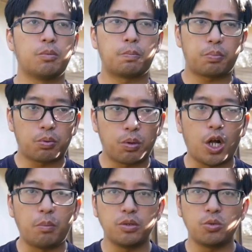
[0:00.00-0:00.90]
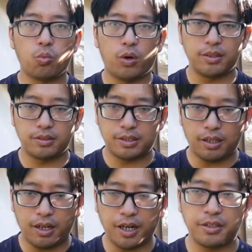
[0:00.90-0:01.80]
would probably want to
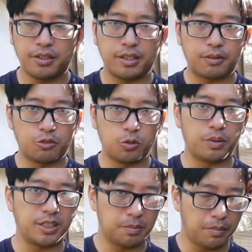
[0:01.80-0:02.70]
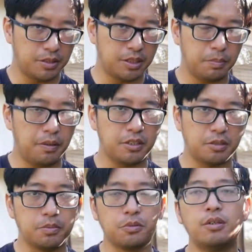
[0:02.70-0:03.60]
tighten their grouping as much as
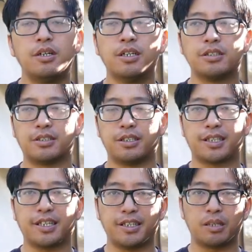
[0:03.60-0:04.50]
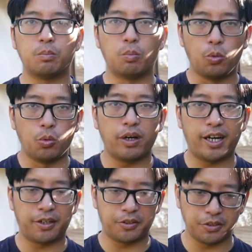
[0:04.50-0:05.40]
possible so they're getting more
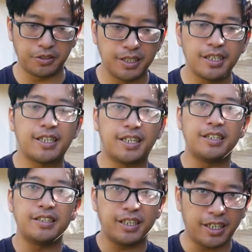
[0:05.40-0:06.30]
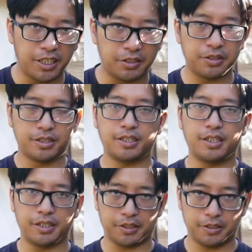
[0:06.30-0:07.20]
arrows in the area
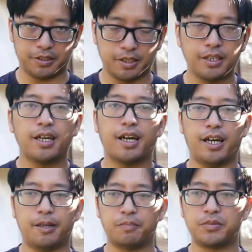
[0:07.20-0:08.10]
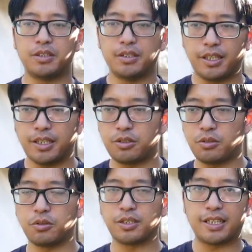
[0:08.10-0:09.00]
target. And the need
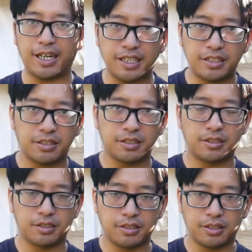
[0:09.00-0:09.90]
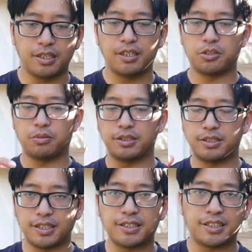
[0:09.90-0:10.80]
to gauge distance, to
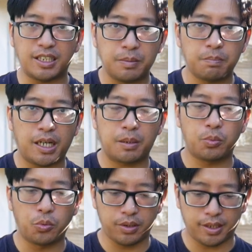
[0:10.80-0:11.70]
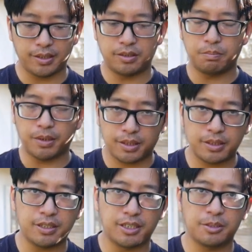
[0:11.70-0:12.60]
assess the impact point, and to make
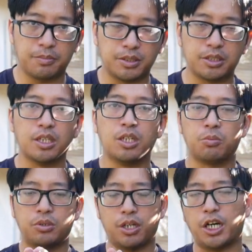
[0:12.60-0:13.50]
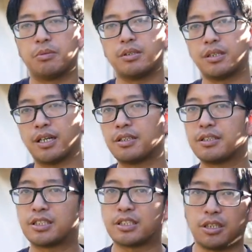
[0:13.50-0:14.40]
adjustments would not only likely
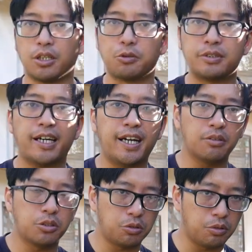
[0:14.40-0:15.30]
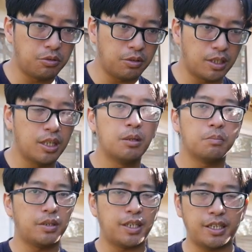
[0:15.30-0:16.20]
slow down shooting,
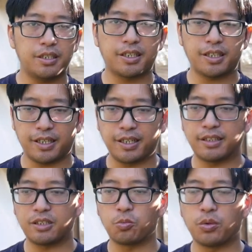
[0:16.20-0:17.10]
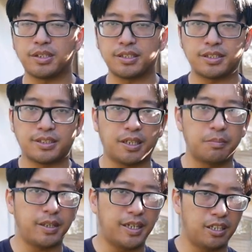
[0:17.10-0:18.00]
but indicate that there was
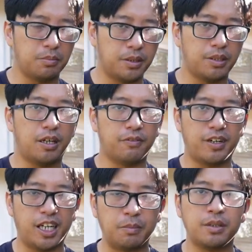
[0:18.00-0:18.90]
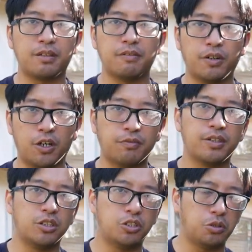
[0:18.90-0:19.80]
some element of aiming involved
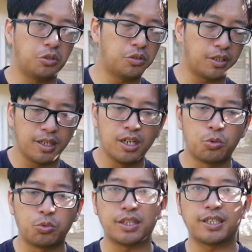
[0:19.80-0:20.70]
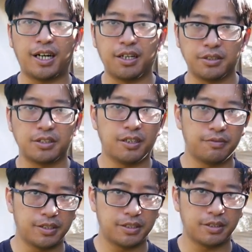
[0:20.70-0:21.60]
in shooting regardless of
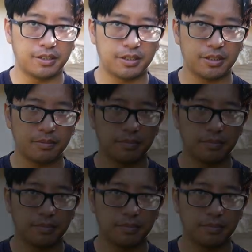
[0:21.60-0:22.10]
distance.